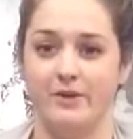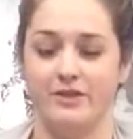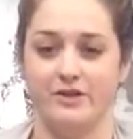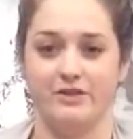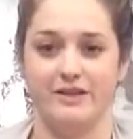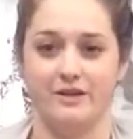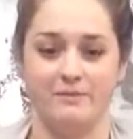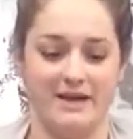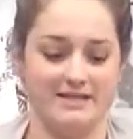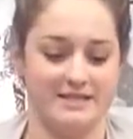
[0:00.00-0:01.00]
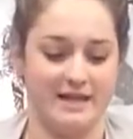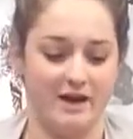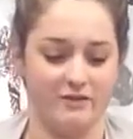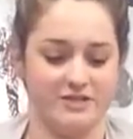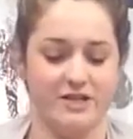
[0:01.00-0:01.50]
with their litter mates, and now
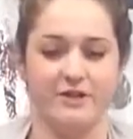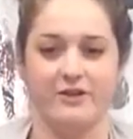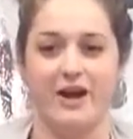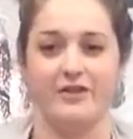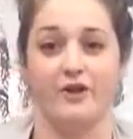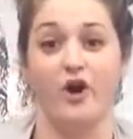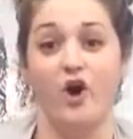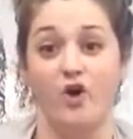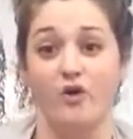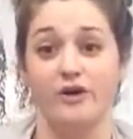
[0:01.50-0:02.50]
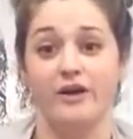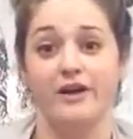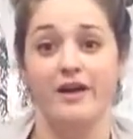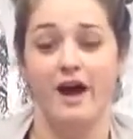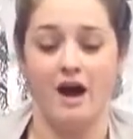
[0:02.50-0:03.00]
all of a sudden they're on their own.
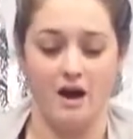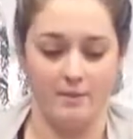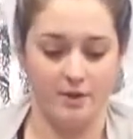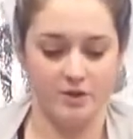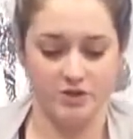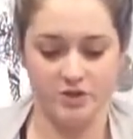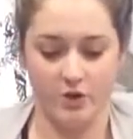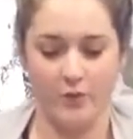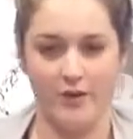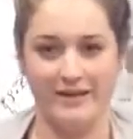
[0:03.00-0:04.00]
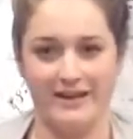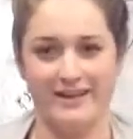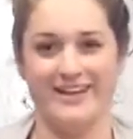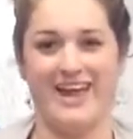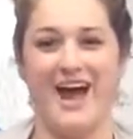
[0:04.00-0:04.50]
So
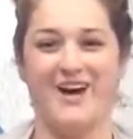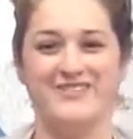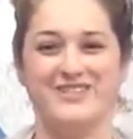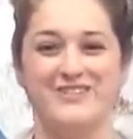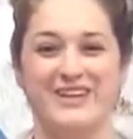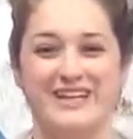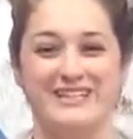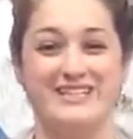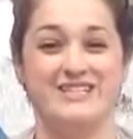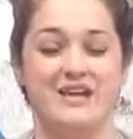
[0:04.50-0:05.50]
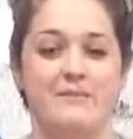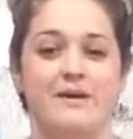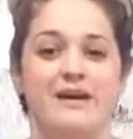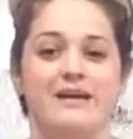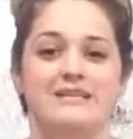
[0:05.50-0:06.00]
it helps if we can teach them
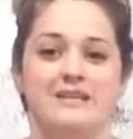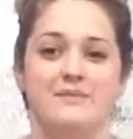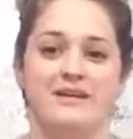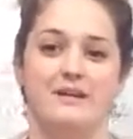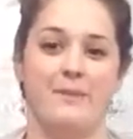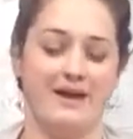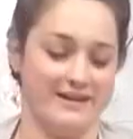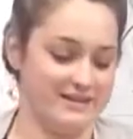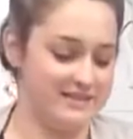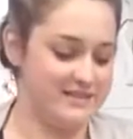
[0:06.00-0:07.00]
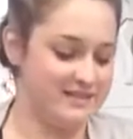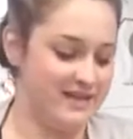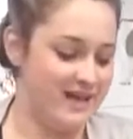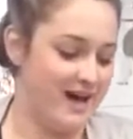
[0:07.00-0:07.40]
some independence.